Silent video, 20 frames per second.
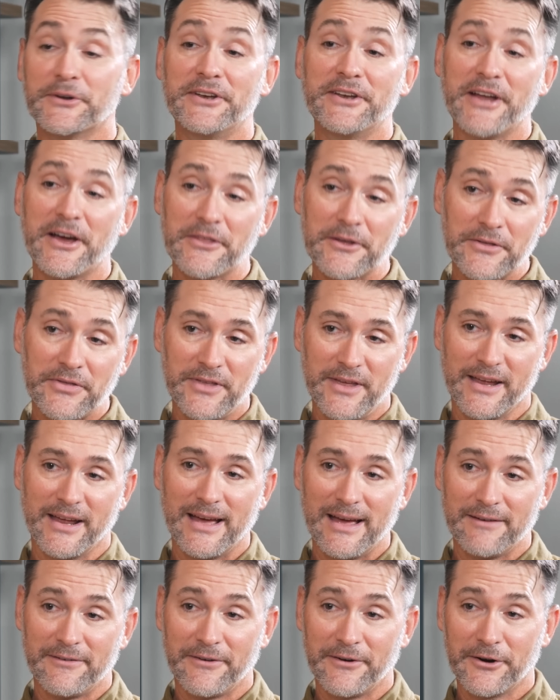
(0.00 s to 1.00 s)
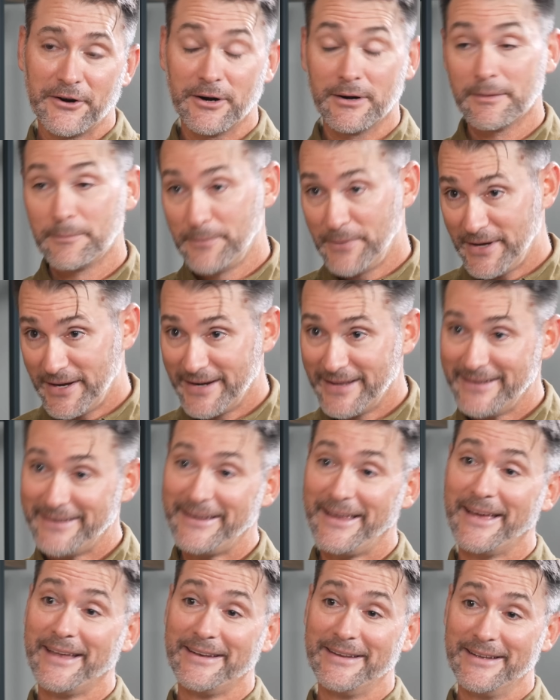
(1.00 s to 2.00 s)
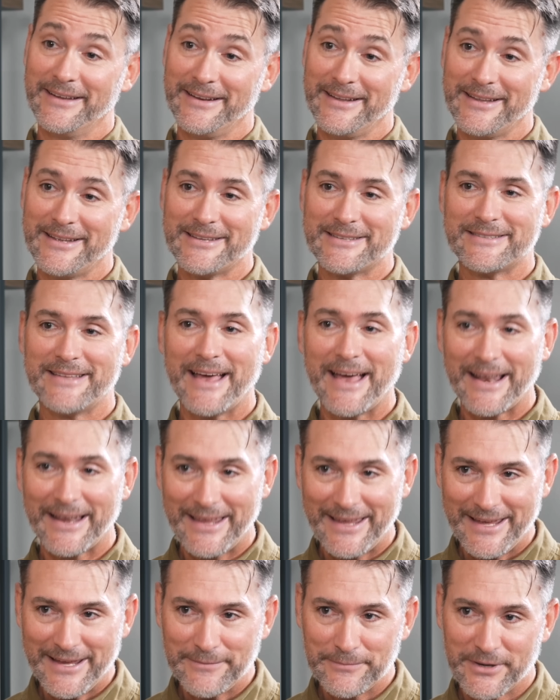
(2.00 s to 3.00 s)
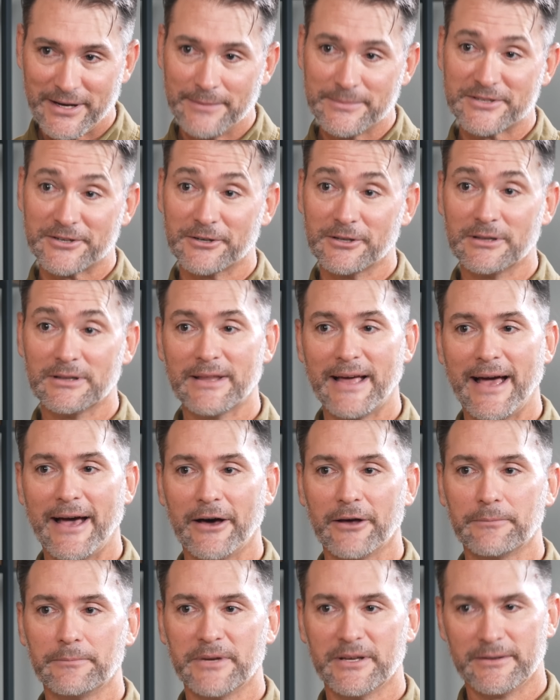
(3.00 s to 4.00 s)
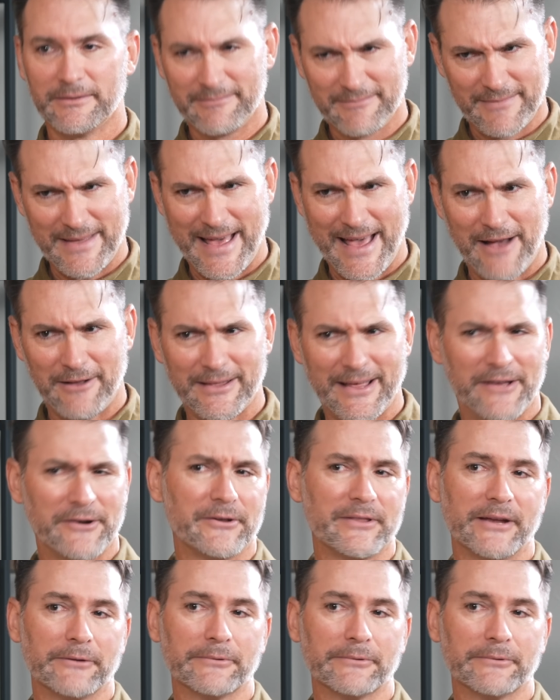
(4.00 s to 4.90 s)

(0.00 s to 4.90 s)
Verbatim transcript: another thing I've heard, pun intended, is that heat pumps are loud, but how loud are they